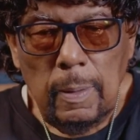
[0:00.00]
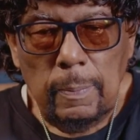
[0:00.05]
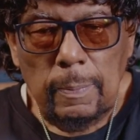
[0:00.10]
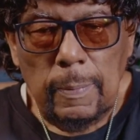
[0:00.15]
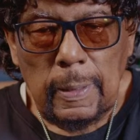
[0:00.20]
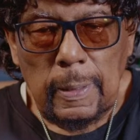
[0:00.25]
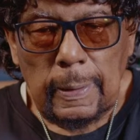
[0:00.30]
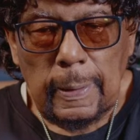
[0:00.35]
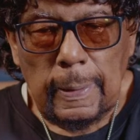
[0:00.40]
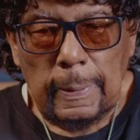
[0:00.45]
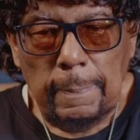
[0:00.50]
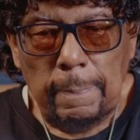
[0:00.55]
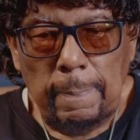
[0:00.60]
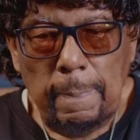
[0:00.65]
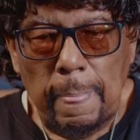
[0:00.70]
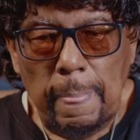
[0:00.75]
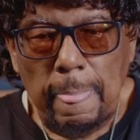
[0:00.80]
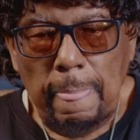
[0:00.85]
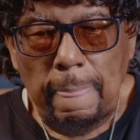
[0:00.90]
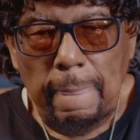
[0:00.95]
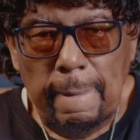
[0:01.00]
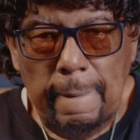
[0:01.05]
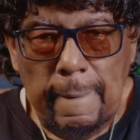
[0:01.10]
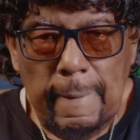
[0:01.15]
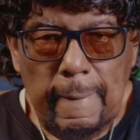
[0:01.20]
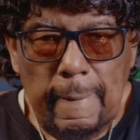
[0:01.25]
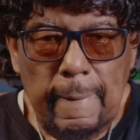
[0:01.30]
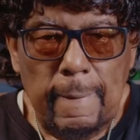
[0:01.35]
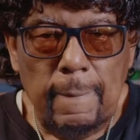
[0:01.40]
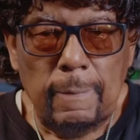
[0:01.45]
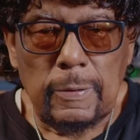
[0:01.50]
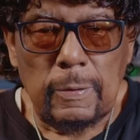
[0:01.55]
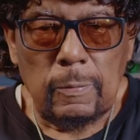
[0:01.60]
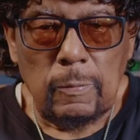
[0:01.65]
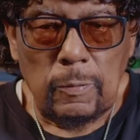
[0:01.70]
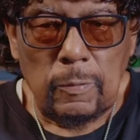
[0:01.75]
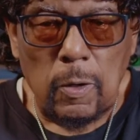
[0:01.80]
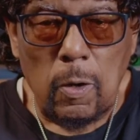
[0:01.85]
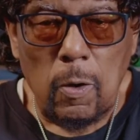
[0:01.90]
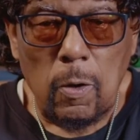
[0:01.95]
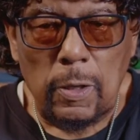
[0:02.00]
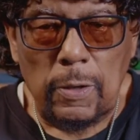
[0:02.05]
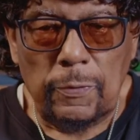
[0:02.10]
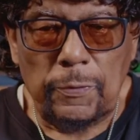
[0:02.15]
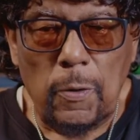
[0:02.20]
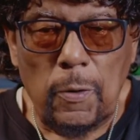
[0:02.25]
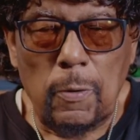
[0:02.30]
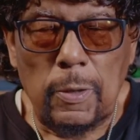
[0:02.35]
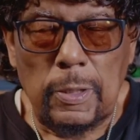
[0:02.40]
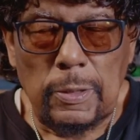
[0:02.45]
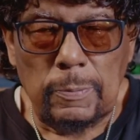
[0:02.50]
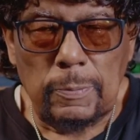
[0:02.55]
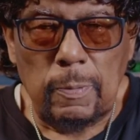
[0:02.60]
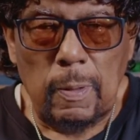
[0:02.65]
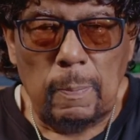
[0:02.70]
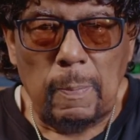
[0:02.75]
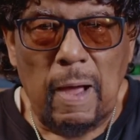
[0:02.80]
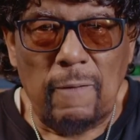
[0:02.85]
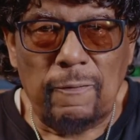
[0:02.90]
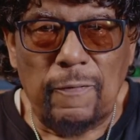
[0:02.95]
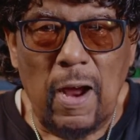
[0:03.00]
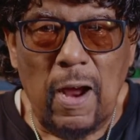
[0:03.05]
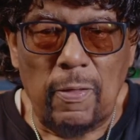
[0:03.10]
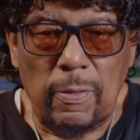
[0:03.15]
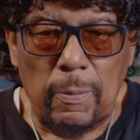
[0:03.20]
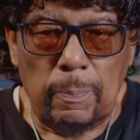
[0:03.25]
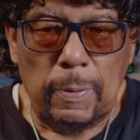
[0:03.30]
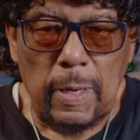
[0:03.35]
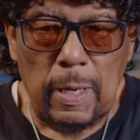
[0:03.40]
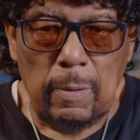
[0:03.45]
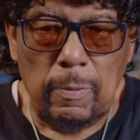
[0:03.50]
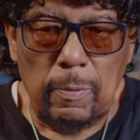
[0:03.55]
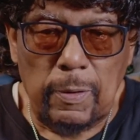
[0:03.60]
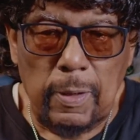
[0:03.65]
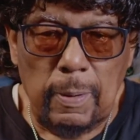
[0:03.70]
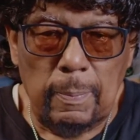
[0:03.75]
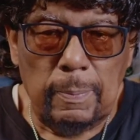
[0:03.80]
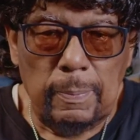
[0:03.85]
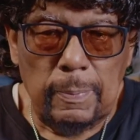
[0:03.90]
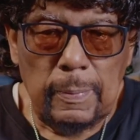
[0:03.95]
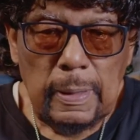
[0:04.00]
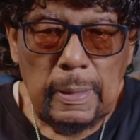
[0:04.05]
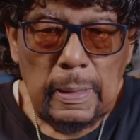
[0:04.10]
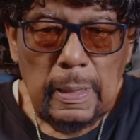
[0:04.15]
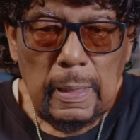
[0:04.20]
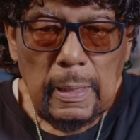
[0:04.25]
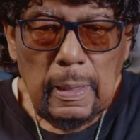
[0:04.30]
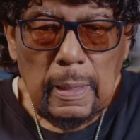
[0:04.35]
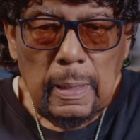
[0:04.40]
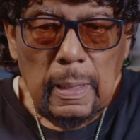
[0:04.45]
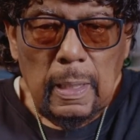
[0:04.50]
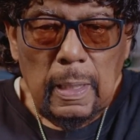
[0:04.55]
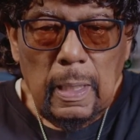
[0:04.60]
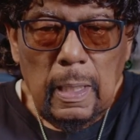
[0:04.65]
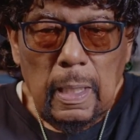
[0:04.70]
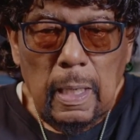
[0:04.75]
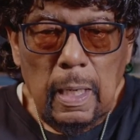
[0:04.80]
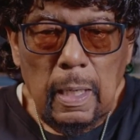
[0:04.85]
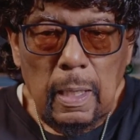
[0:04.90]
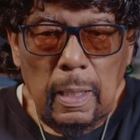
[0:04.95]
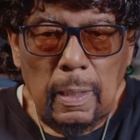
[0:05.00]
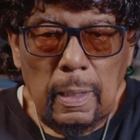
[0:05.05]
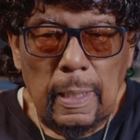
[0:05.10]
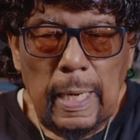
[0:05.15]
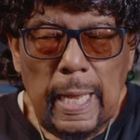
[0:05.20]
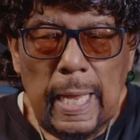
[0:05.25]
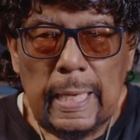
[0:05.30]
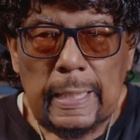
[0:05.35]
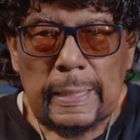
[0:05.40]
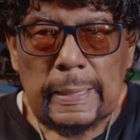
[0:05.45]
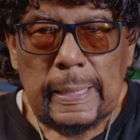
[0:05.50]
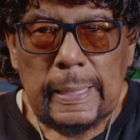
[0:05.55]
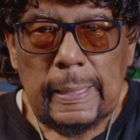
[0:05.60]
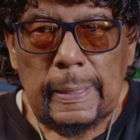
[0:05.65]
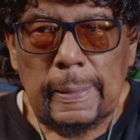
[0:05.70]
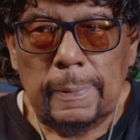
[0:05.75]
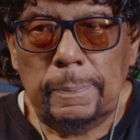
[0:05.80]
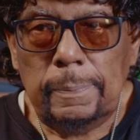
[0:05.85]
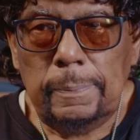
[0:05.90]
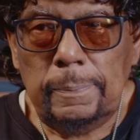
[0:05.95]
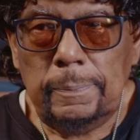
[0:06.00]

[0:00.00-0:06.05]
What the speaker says: But the early 30s, my father played with him. And the